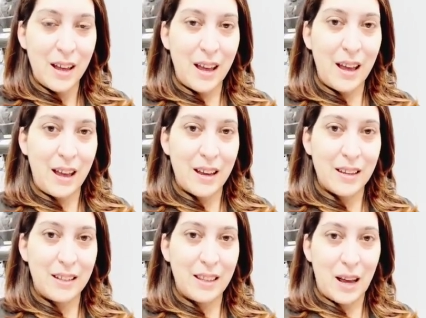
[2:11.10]

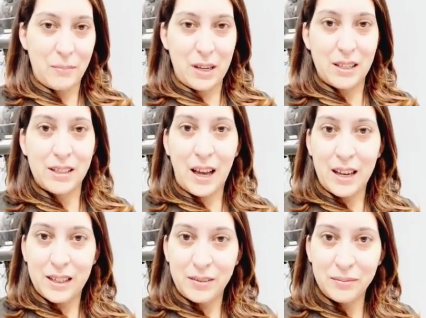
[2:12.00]
And that being
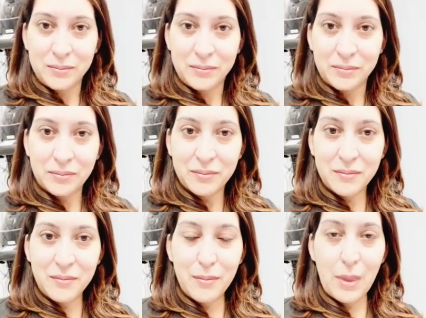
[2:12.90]
said,
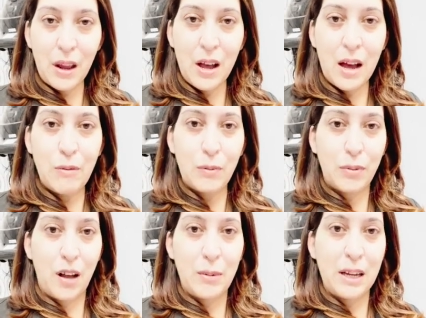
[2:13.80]
I would
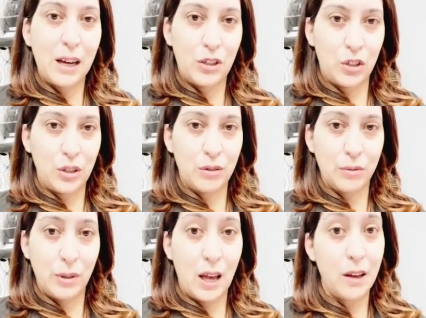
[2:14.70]
probably get
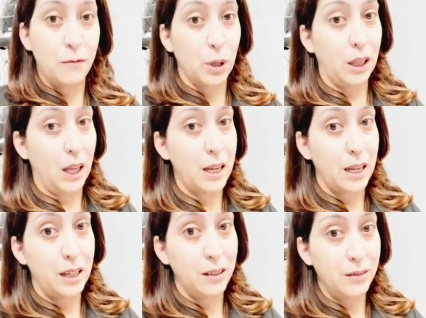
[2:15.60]
you, if we're
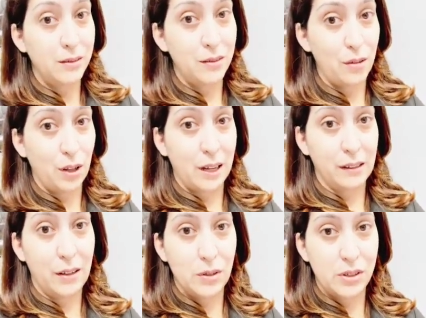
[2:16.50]
lucky, to like a
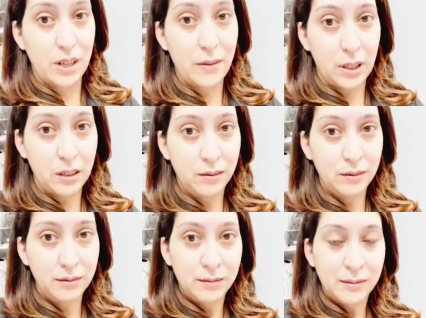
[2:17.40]
level 7,
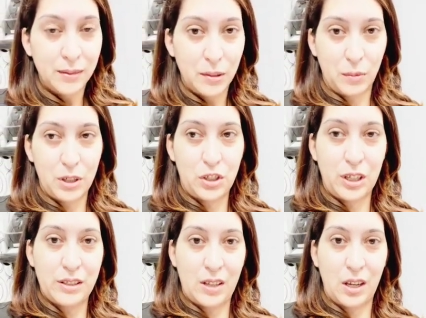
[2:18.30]
which
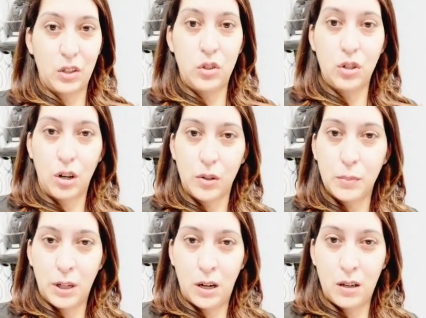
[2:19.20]
is like a dark
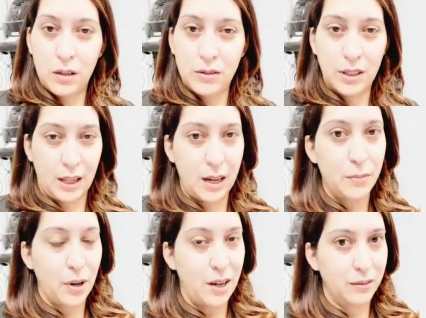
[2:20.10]
blonde, light
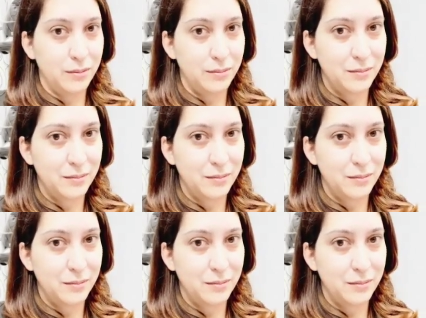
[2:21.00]
brown.